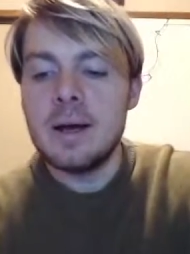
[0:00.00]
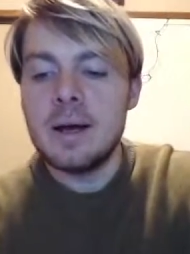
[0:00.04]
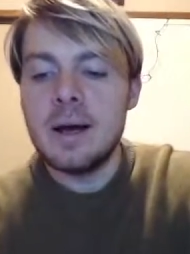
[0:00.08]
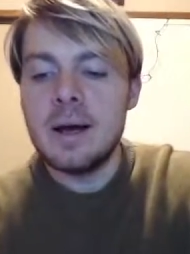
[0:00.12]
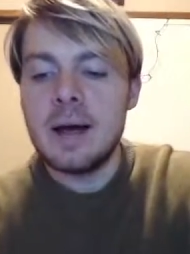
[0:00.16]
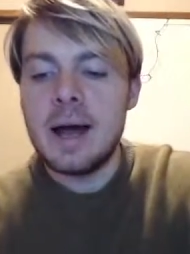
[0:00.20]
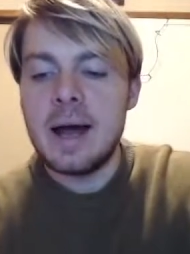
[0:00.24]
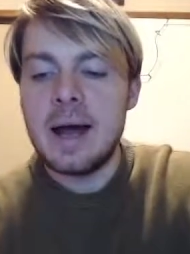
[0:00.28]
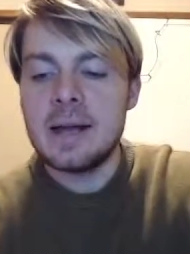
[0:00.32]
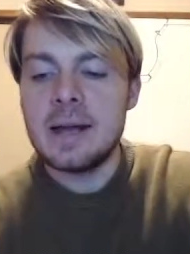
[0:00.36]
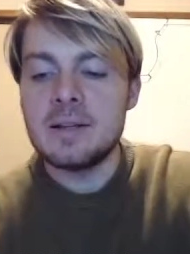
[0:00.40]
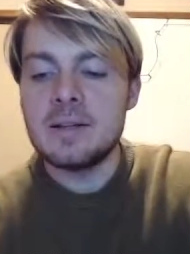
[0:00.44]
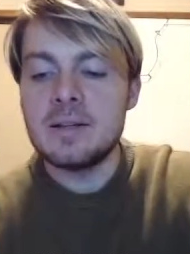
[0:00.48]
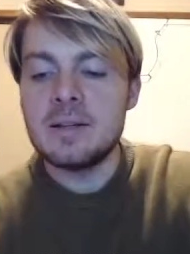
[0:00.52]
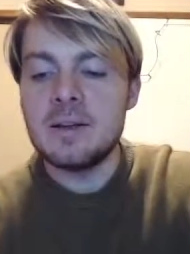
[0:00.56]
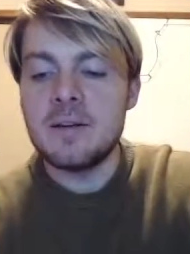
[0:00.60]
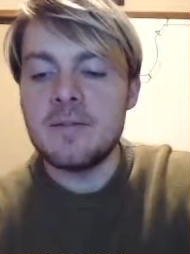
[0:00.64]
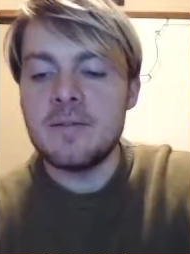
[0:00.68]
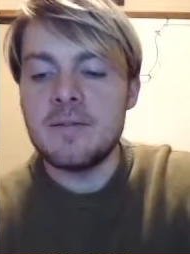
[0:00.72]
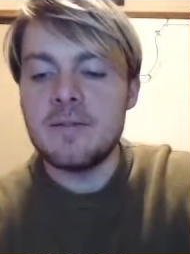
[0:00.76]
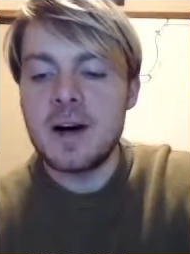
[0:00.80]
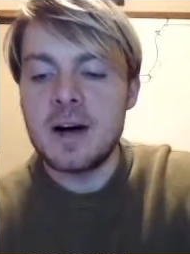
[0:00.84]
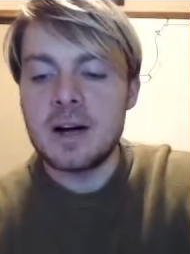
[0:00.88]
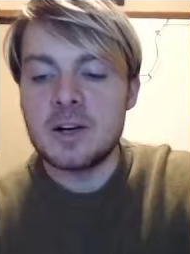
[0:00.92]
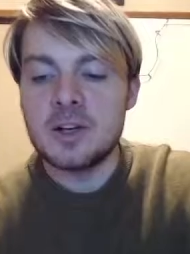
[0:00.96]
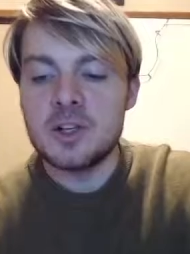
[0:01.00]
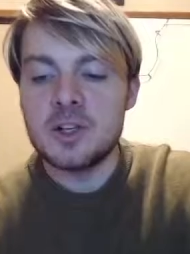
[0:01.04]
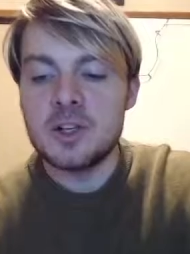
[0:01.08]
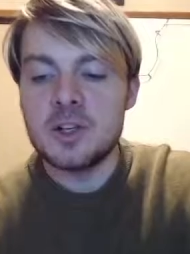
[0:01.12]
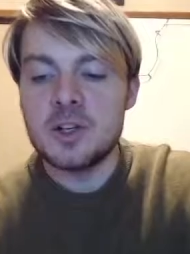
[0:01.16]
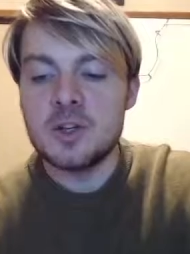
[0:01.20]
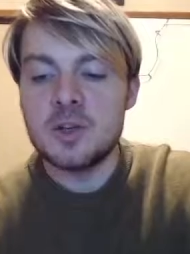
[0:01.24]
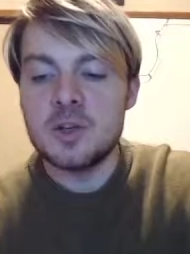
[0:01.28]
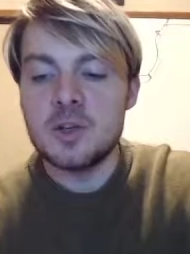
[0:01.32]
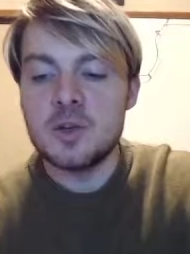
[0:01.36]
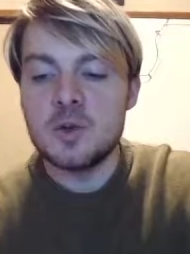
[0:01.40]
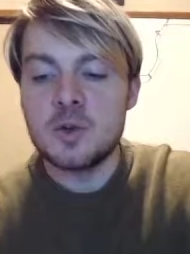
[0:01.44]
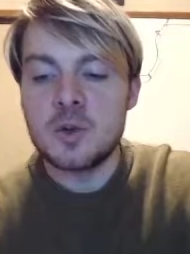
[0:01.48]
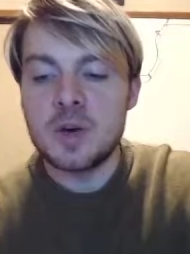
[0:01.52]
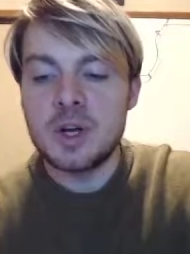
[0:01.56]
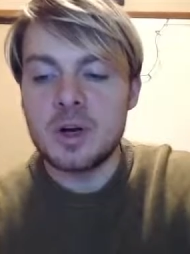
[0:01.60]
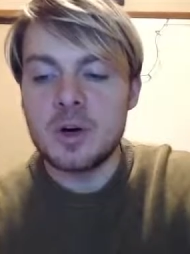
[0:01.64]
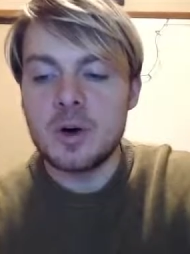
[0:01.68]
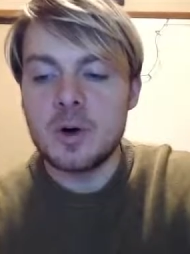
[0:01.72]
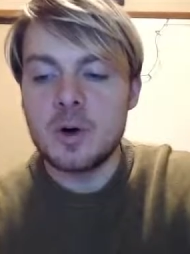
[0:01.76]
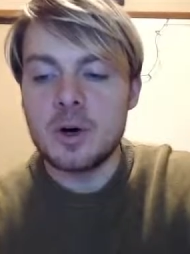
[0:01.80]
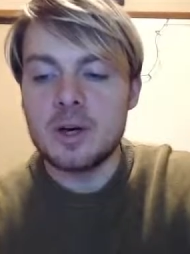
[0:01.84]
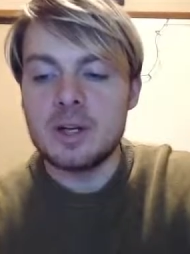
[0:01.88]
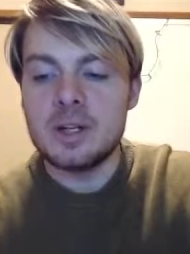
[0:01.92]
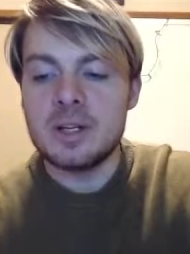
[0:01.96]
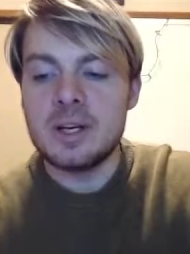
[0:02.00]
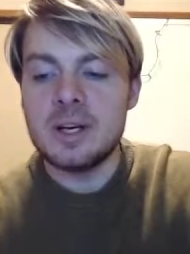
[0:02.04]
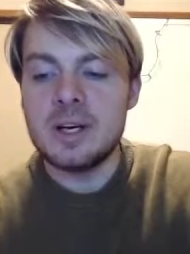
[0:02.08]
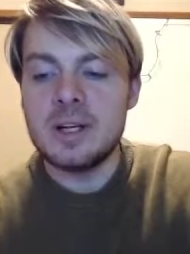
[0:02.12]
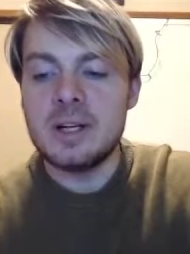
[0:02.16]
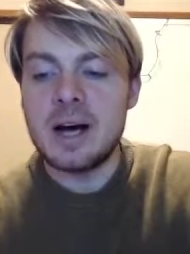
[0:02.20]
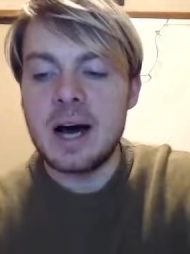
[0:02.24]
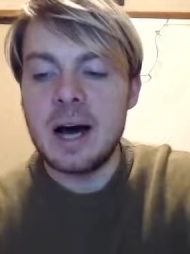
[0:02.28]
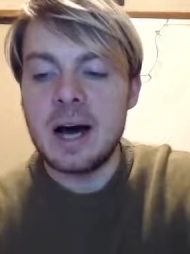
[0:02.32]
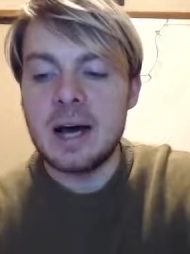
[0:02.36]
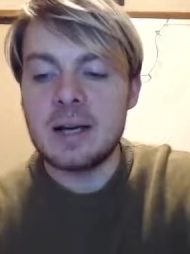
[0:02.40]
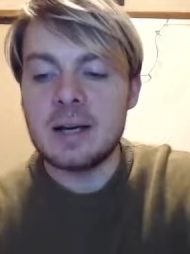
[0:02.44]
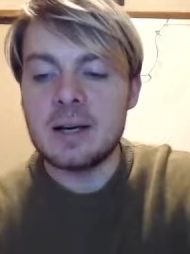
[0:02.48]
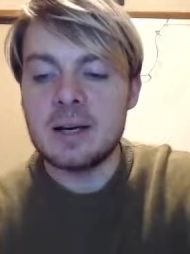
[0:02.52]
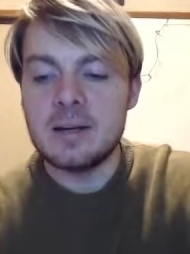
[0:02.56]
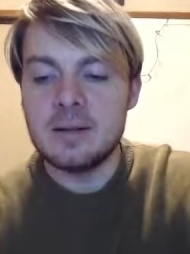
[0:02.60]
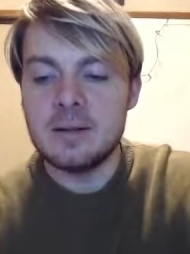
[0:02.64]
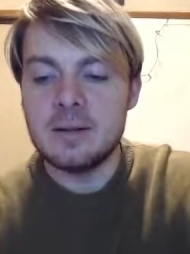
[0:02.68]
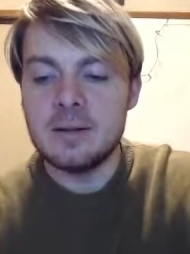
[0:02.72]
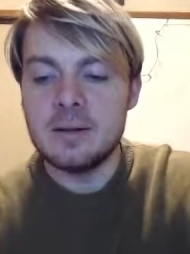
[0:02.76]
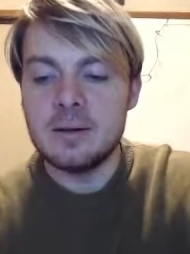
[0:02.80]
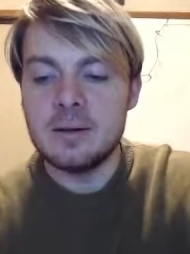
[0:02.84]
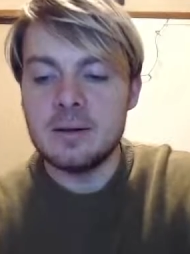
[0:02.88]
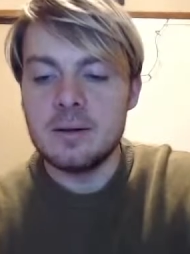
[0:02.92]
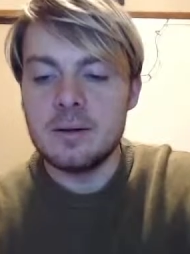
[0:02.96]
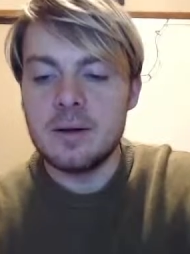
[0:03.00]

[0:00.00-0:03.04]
Added a function to record an icon